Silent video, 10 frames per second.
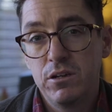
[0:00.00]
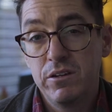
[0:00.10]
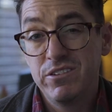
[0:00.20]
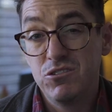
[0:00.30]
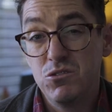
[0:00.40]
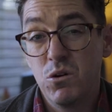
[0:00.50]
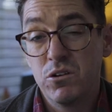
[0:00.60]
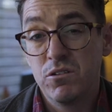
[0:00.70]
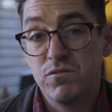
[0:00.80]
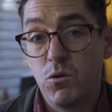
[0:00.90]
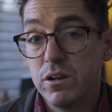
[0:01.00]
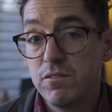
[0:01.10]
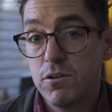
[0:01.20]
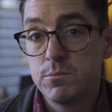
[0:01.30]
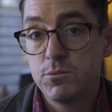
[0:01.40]
You can even do
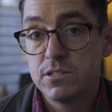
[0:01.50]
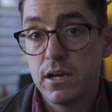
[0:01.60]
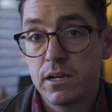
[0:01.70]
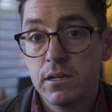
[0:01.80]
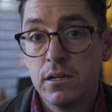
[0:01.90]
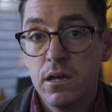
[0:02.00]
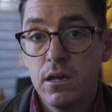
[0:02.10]
240 frames per second,